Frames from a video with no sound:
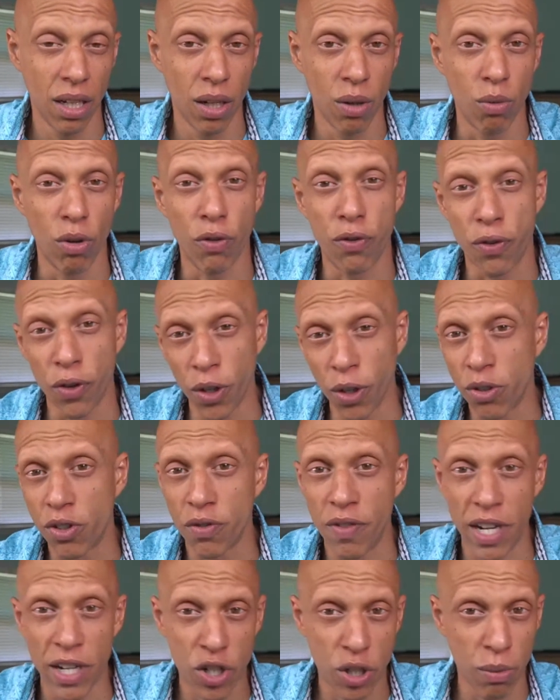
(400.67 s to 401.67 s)
Well, fruits,
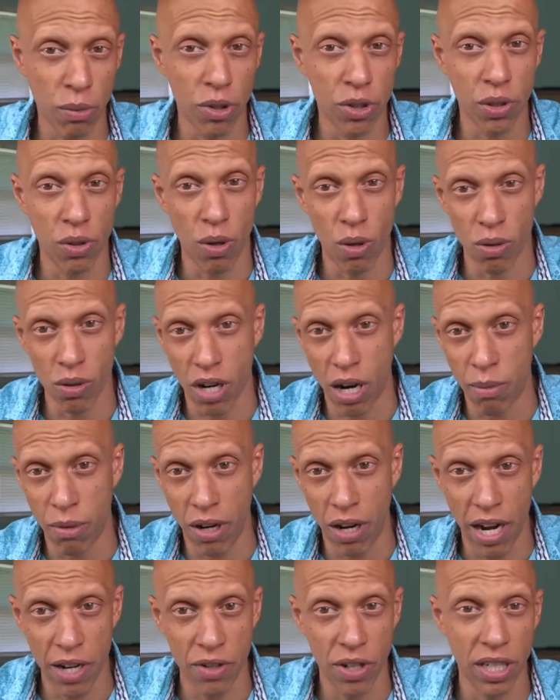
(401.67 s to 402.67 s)
vegetables, and whole
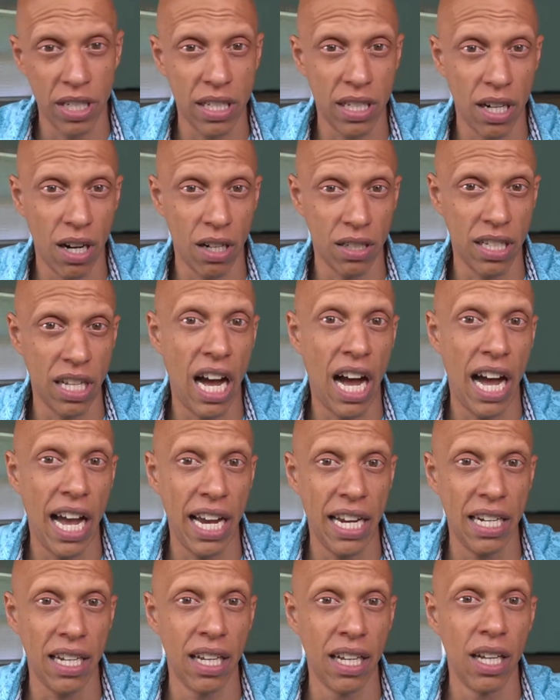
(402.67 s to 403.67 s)
carbohydrates are
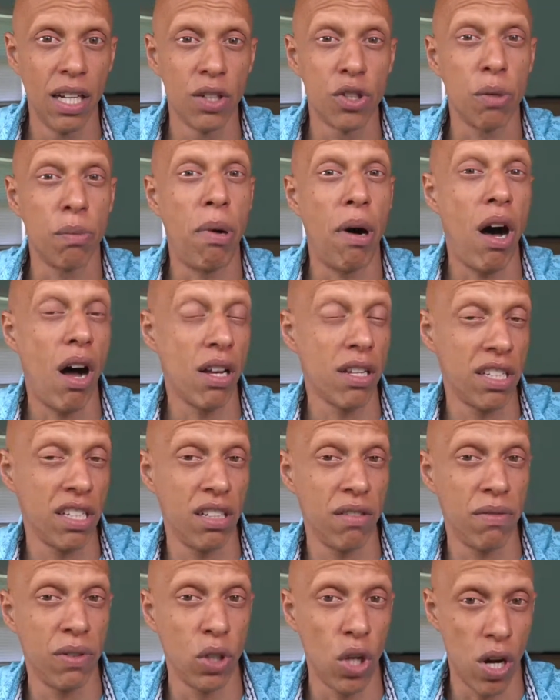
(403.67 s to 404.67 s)
tied to
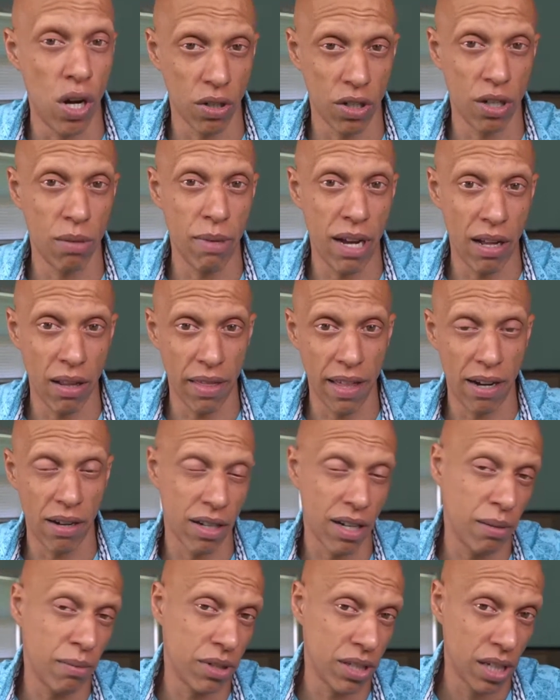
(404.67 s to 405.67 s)
positive long term health
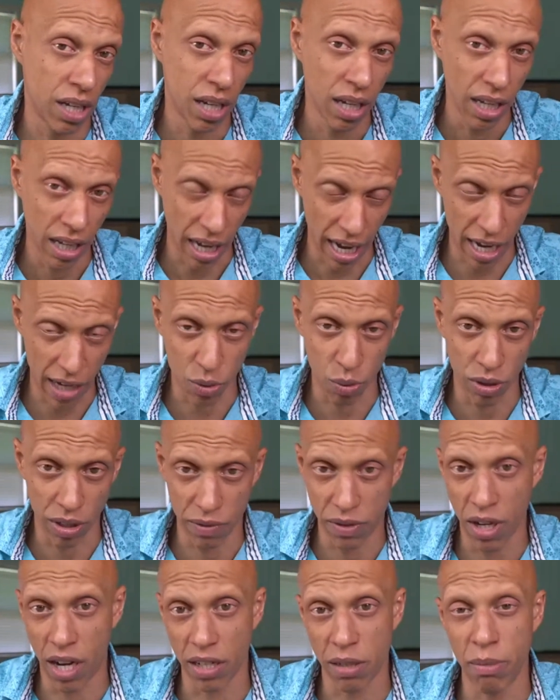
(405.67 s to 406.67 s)
outcomes, as we have
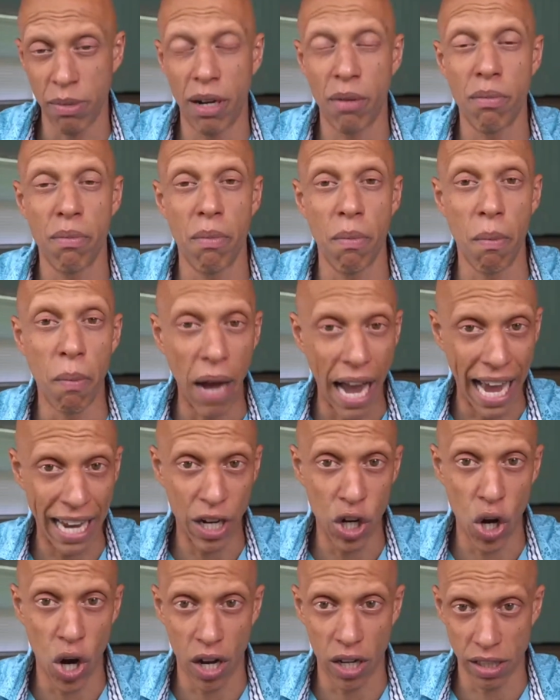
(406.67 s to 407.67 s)
talked about ad
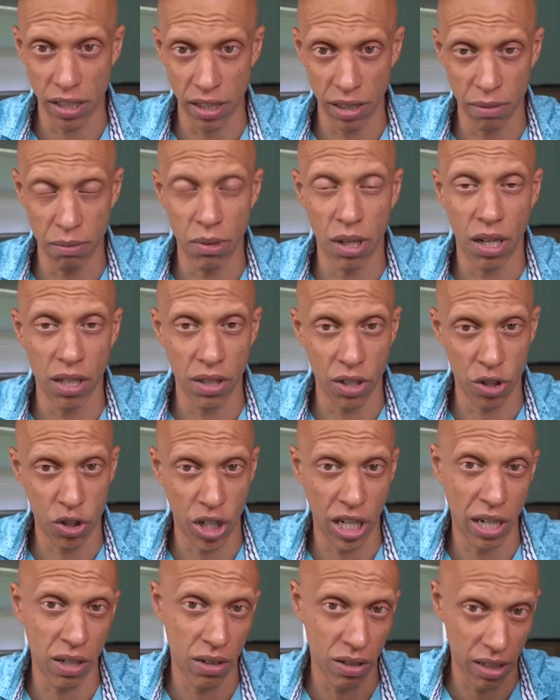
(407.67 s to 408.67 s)
nauseum on this
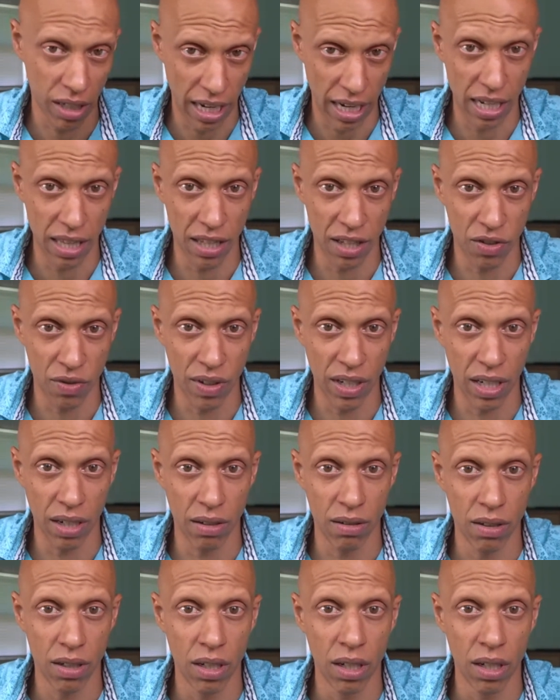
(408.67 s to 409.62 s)
channel and in this video.